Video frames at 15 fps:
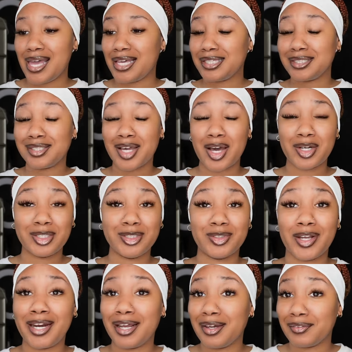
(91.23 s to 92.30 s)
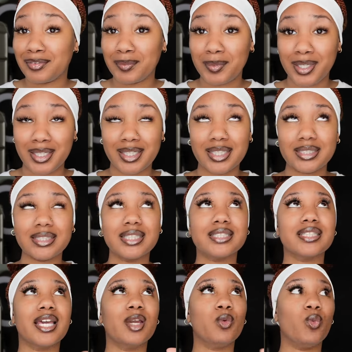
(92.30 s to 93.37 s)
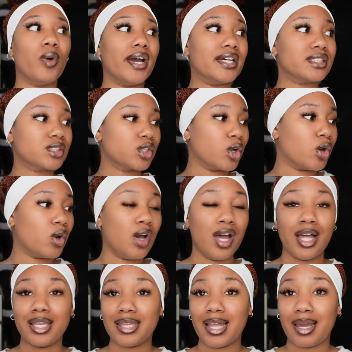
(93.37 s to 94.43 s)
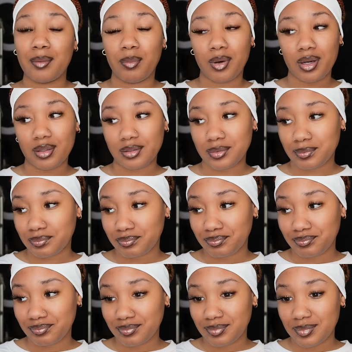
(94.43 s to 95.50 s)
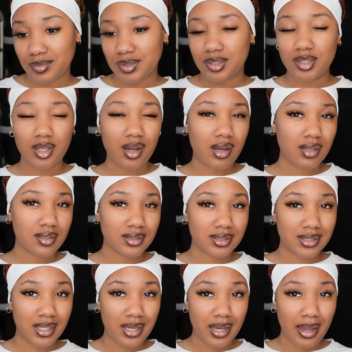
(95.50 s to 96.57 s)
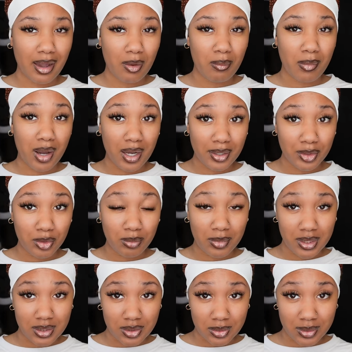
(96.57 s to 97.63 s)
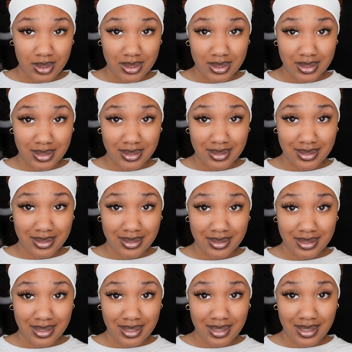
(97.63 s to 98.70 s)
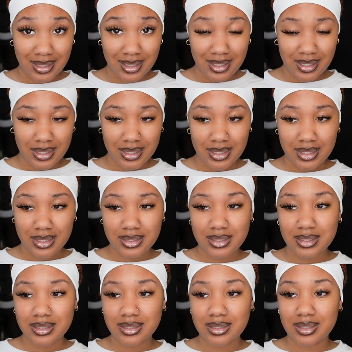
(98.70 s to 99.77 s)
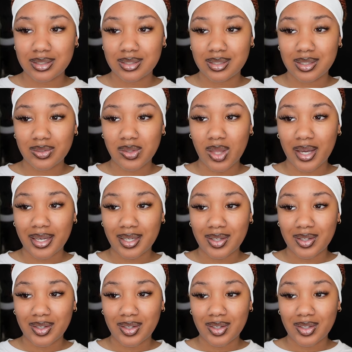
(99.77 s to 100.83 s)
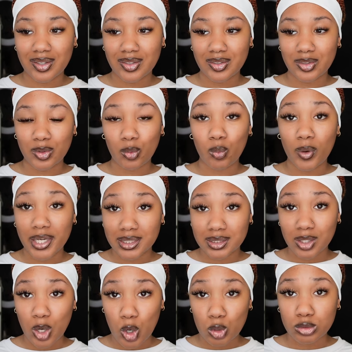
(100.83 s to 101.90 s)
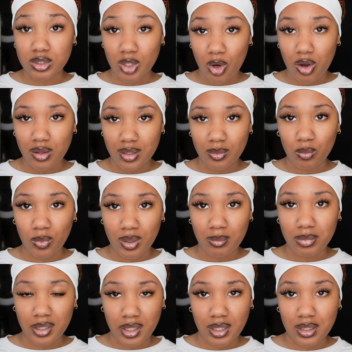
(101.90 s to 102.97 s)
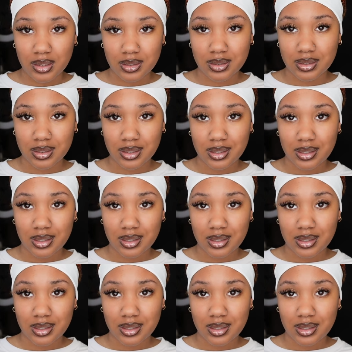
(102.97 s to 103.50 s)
It's Dr. Dre there for me. This is a West Coast, like, bro. Do y'all understand how monumental this is? This is like the West Coast all in one place.